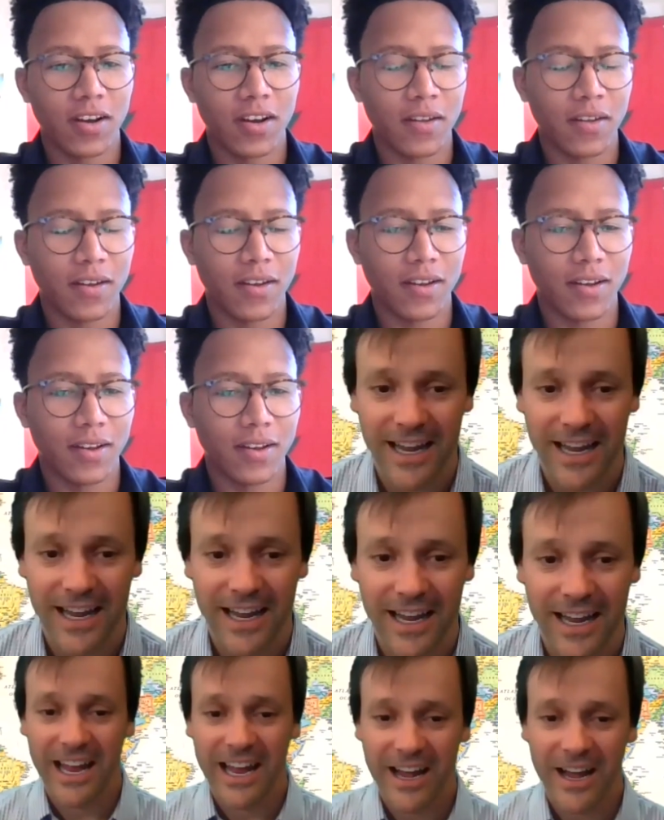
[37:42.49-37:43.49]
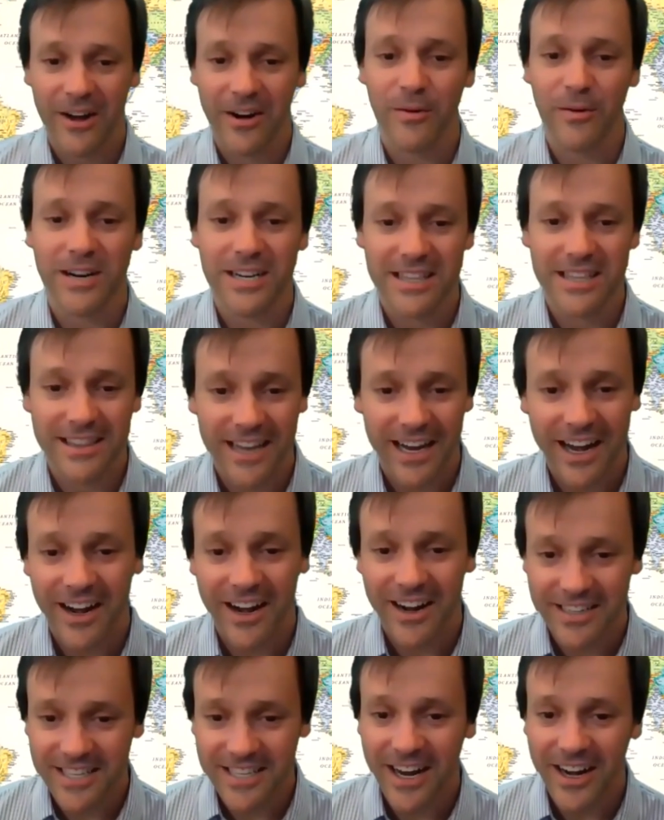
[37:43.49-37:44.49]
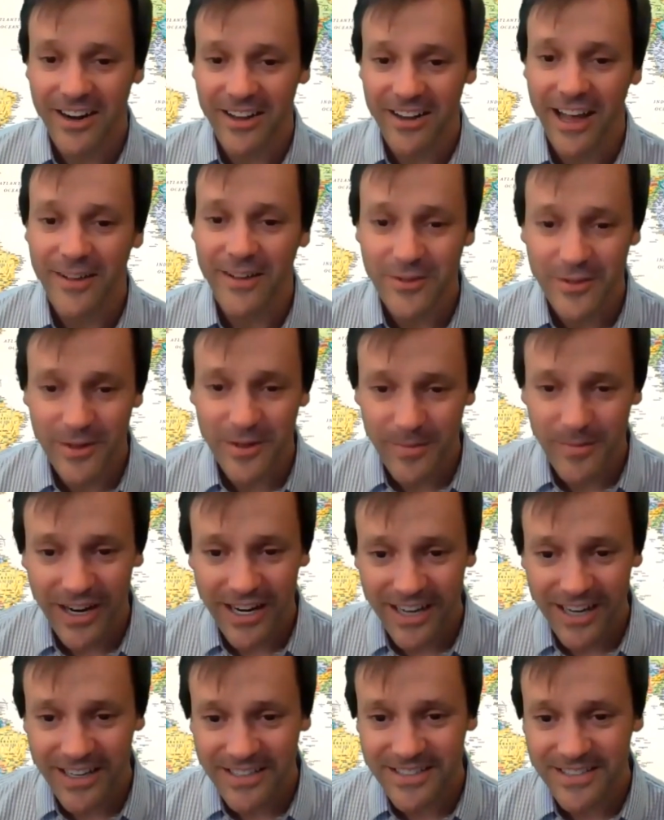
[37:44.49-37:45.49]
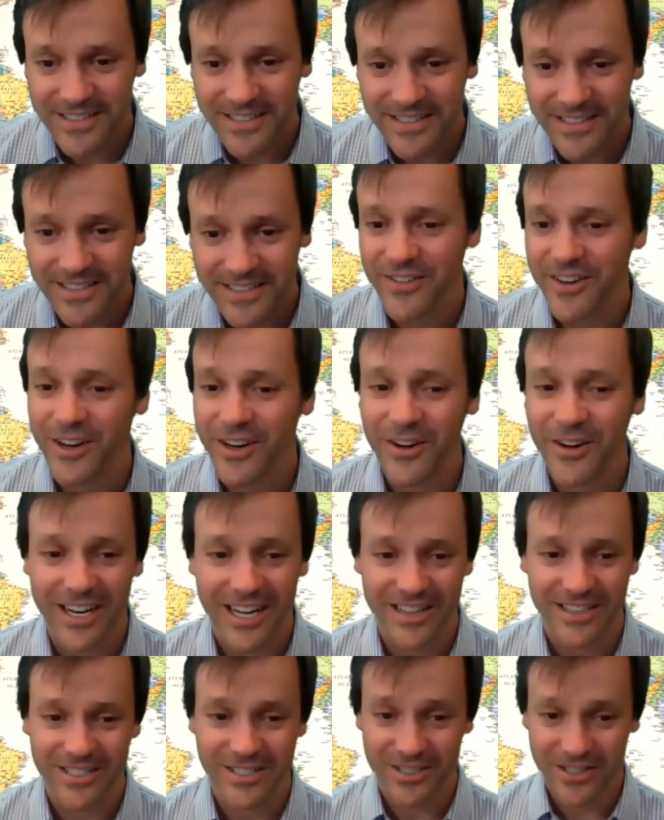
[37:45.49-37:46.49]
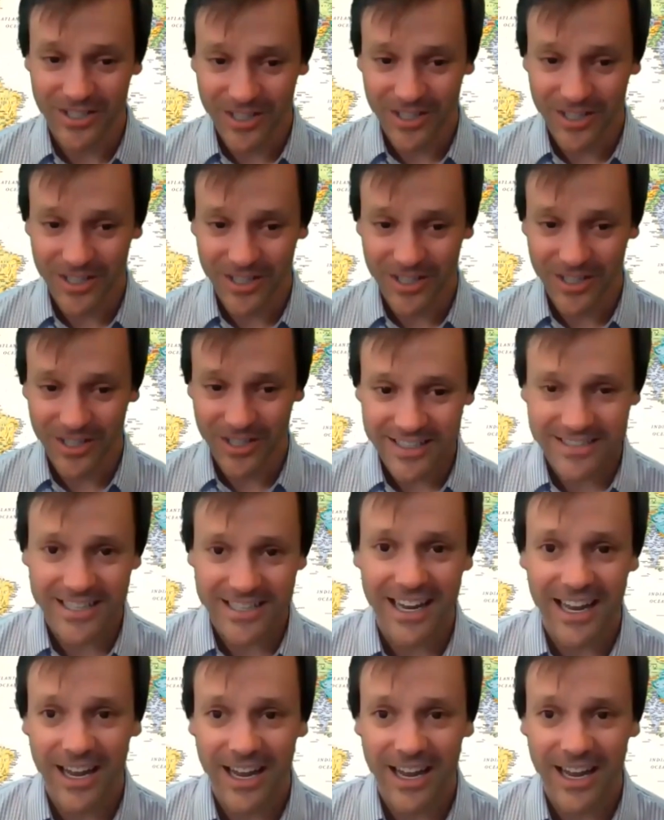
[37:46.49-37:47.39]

before head out, I want to thank our entire live stream audience for going on this journey with us today.